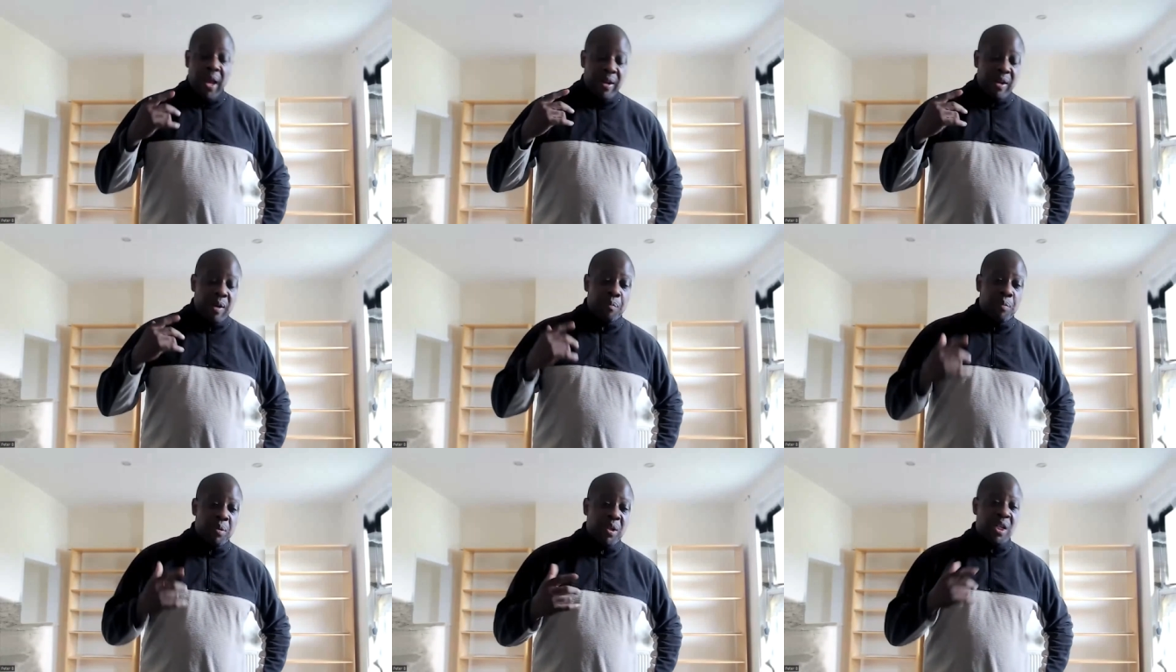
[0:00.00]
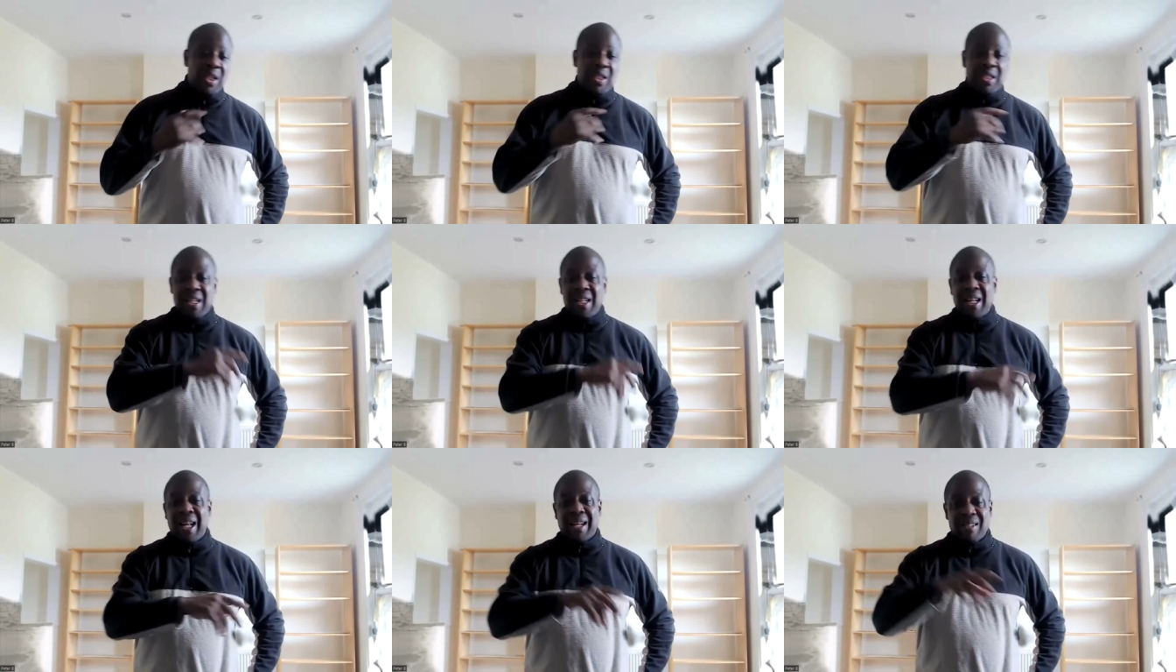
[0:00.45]
and the British
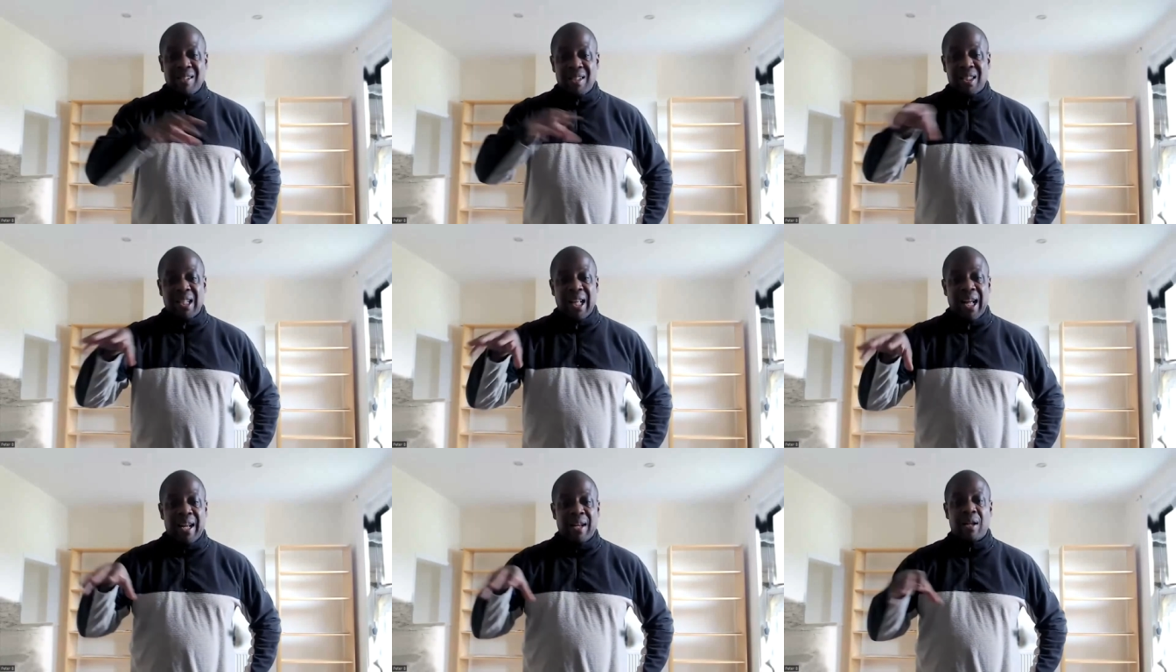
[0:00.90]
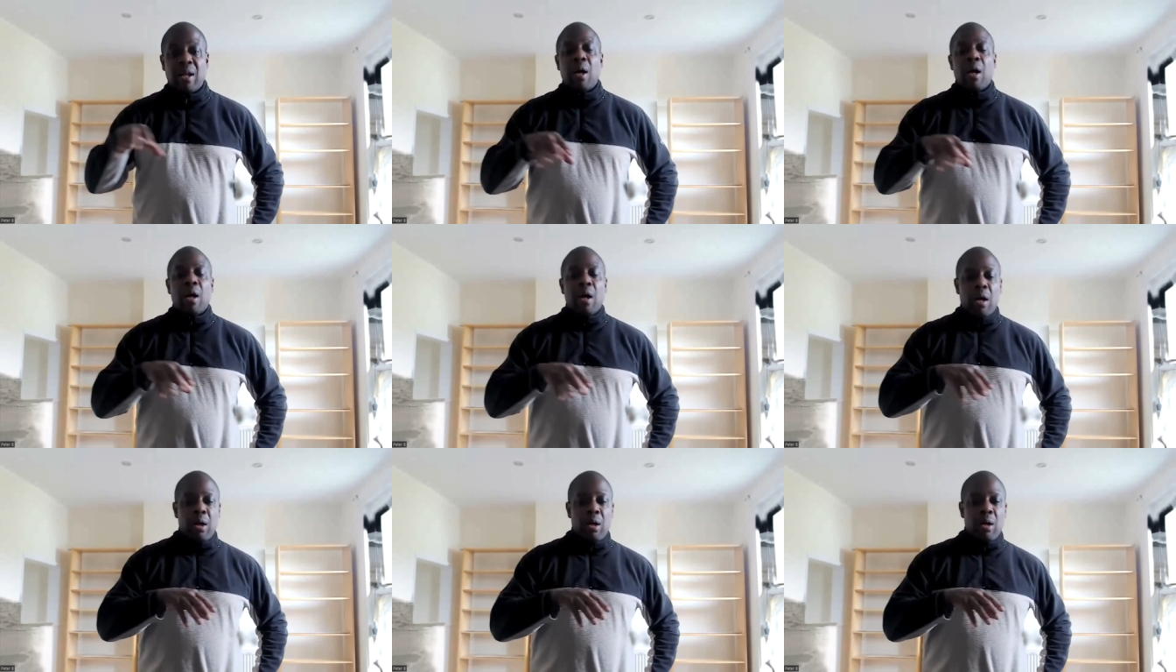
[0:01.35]
didn't understand
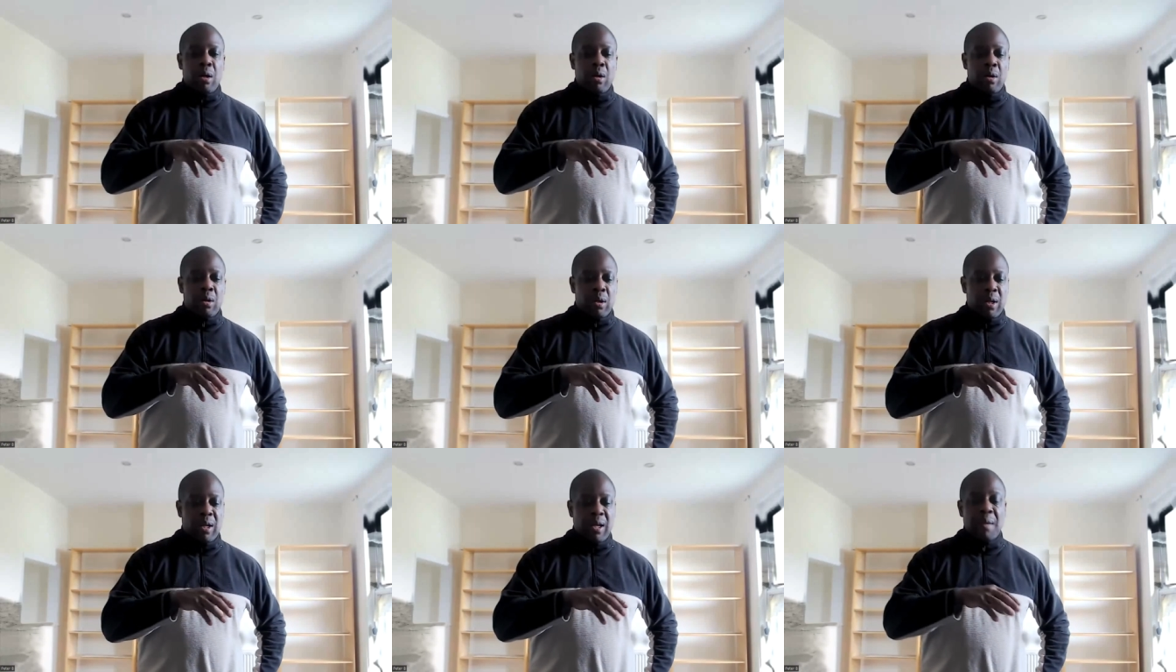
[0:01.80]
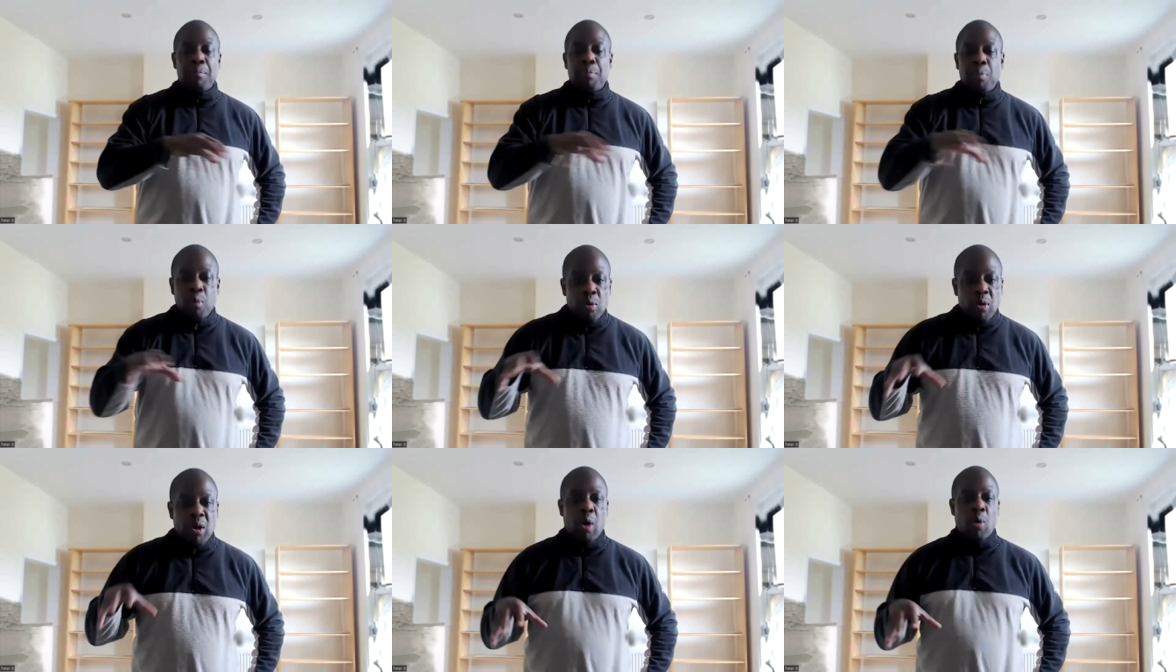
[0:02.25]
uh, uh,
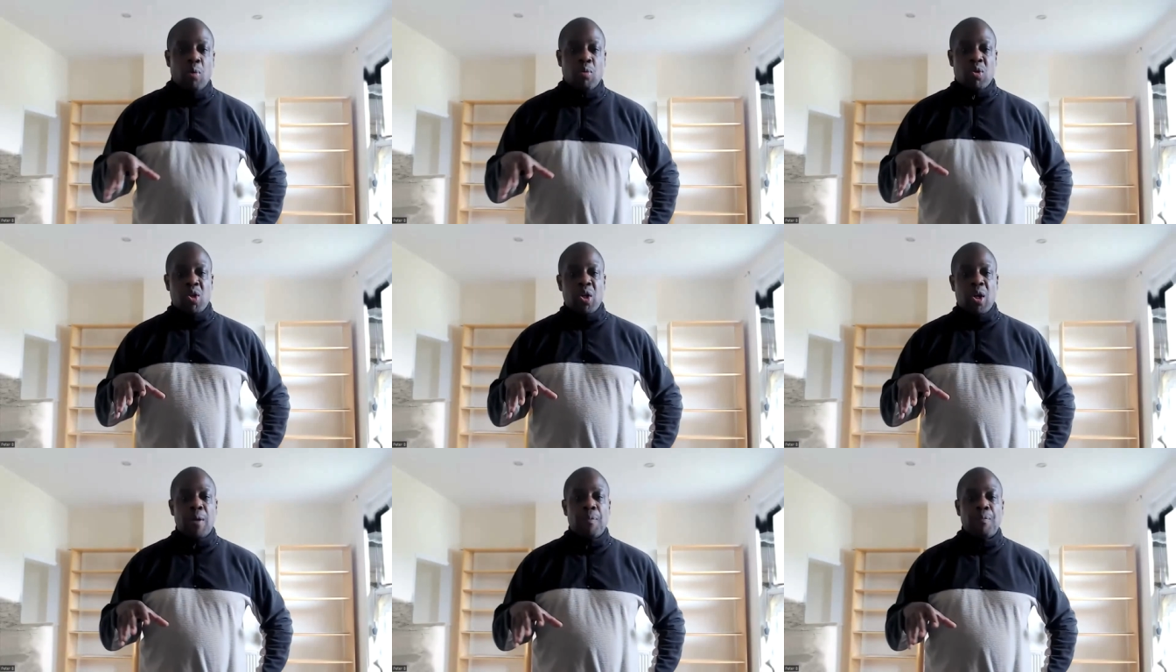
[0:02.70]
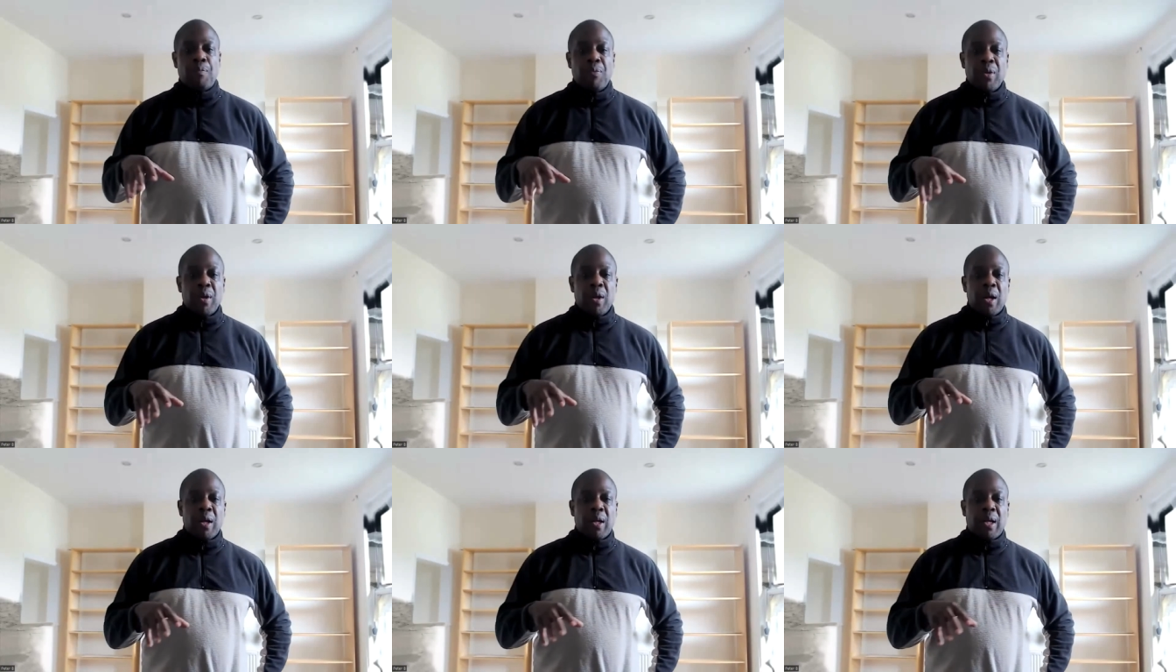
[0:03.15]
Ibo culture,
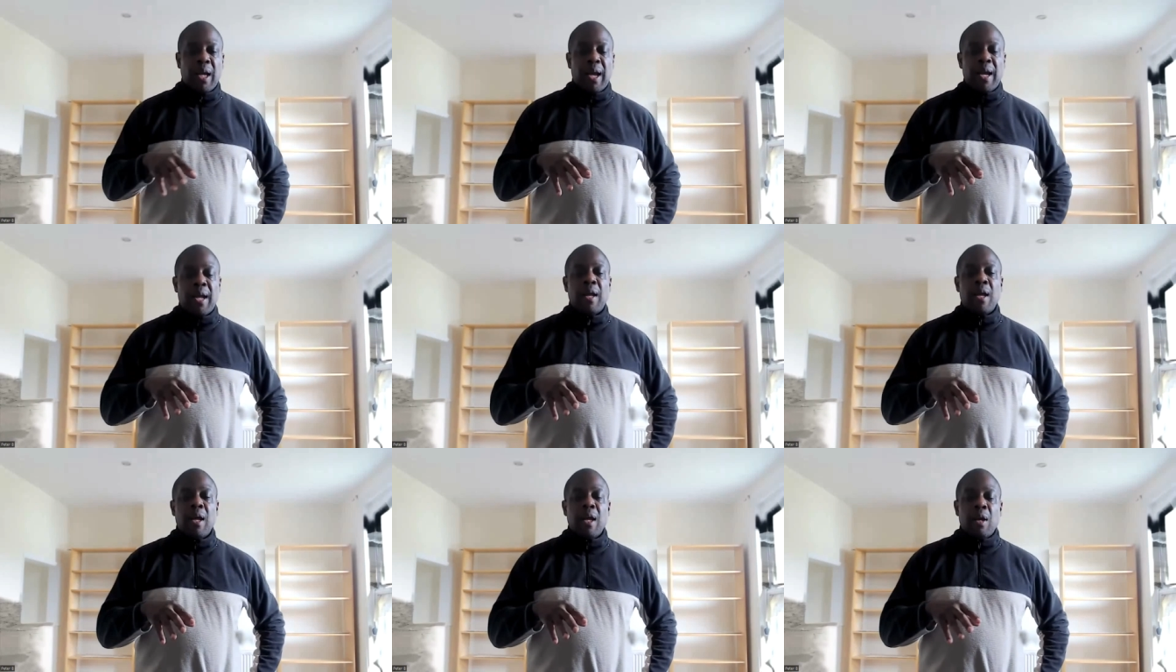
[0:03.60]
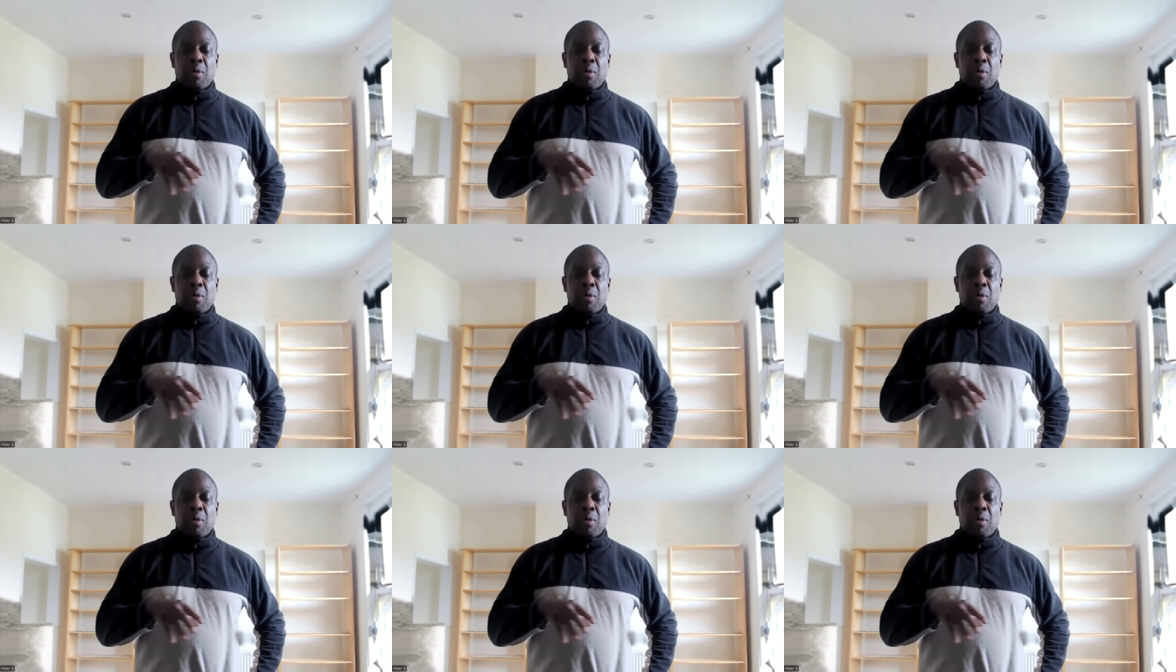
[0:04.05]
okay,